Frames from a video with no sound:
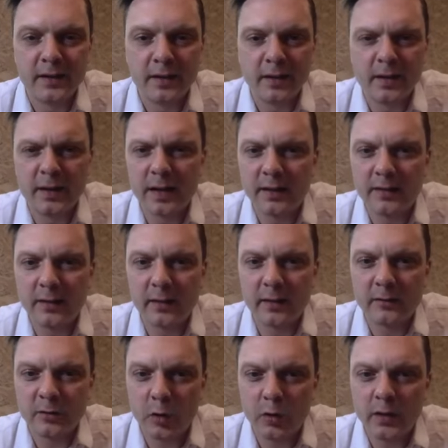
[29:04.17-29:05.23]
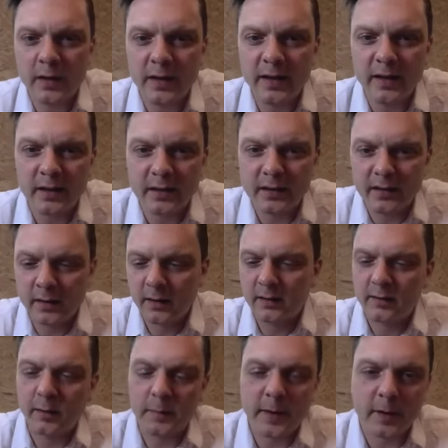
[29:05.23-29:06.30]
it gets a little chocolatey, and
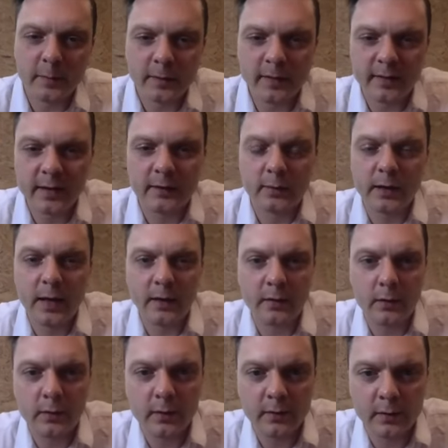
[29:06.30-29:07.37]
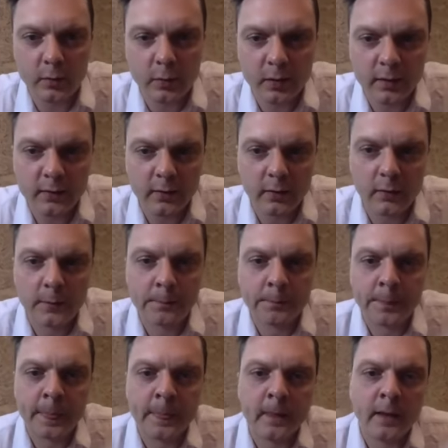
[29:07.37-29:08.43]
sometimes they stick together and so on.
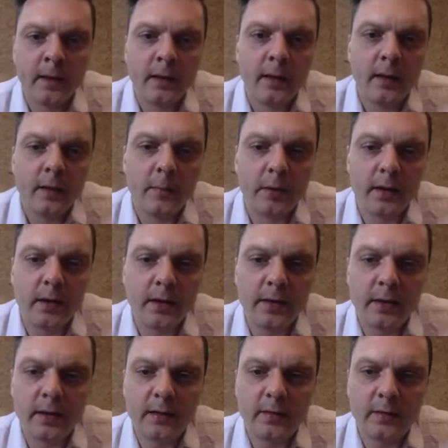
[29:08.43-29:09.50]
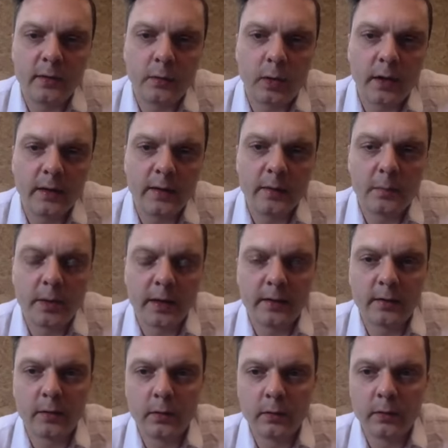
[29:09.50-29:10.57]
But I think it's quite
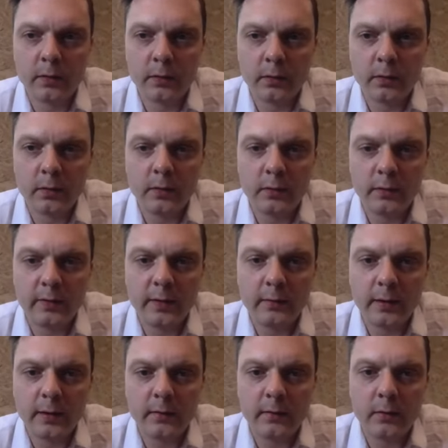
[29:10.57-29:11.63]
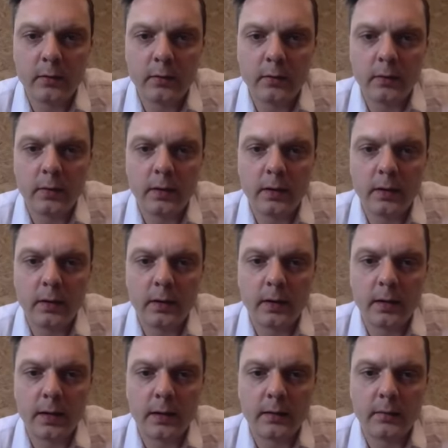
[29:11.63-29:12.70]
impractical to do sieving, so
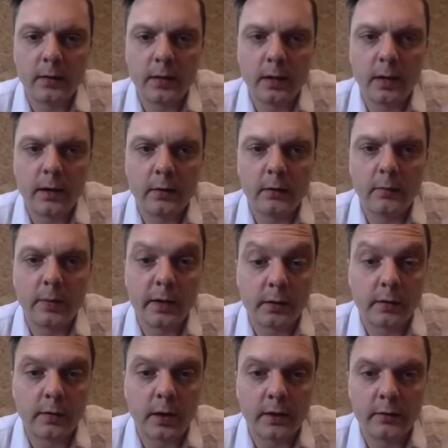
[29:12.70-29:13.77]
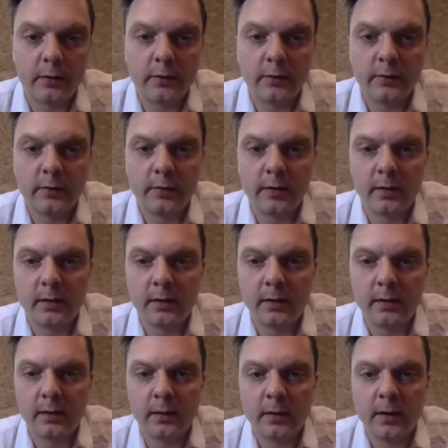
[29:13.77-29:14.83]
I rely on better grinders
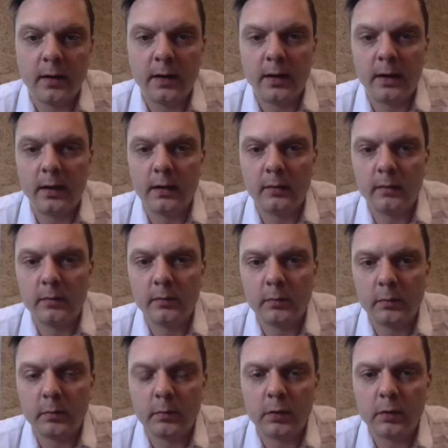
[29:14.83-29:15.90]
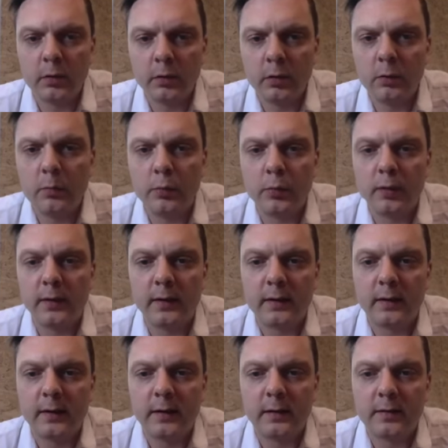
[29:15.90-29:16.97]
and good brewing
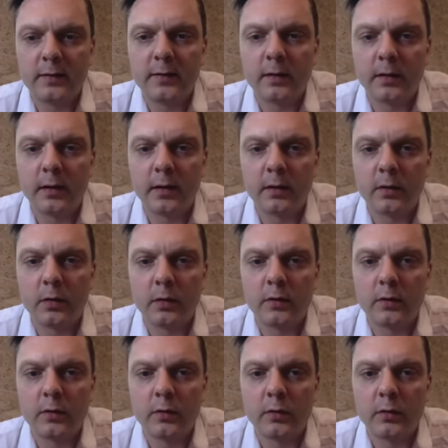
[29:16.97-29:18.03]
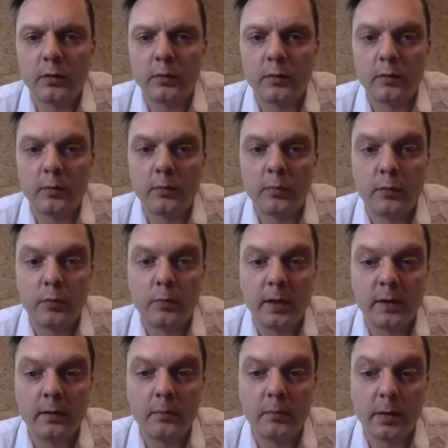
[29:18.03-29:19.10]
techniques in order to brew
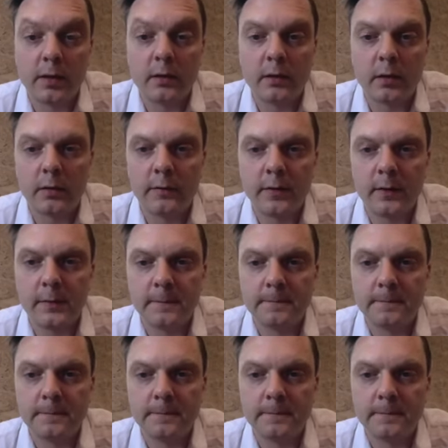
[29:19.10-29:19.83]
better coffee.